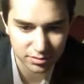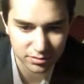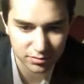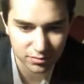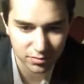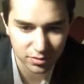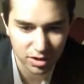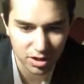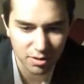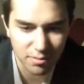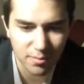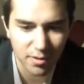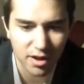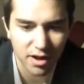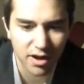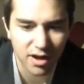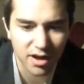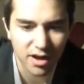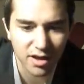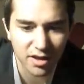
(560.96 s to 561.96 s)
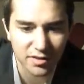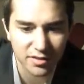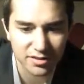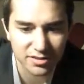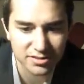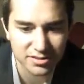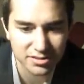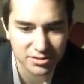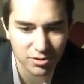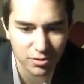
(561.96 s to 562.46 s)
Come on, that's
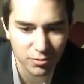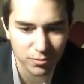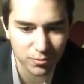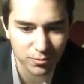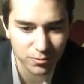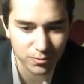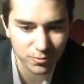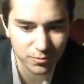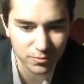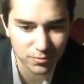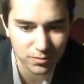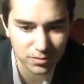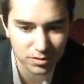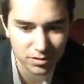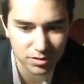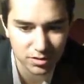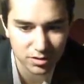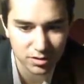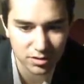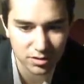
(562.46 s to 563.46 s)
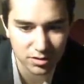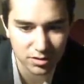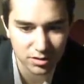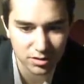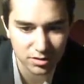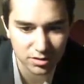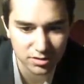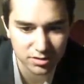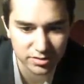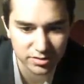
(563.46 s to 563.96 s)
so...
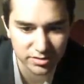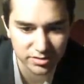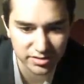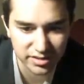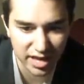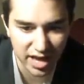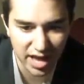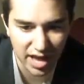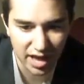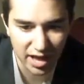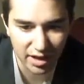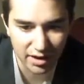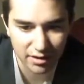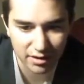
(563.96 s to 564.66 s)
sad.